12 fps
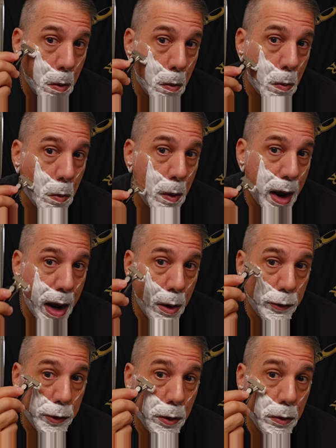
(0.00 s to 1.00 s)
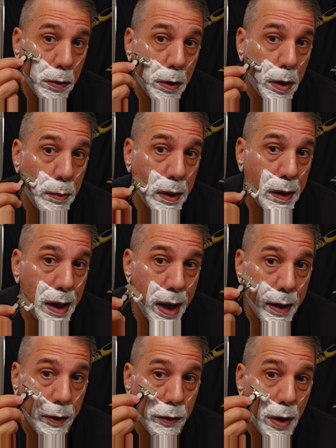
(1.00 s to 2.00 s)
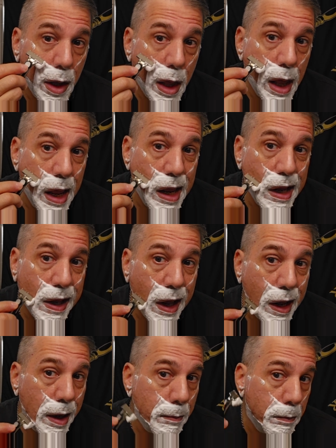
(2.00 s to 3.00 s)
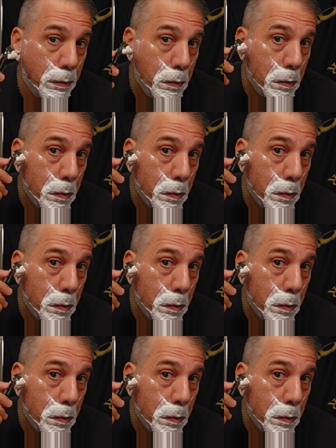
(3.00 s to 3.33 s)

Wowzer. I mean, that is A game.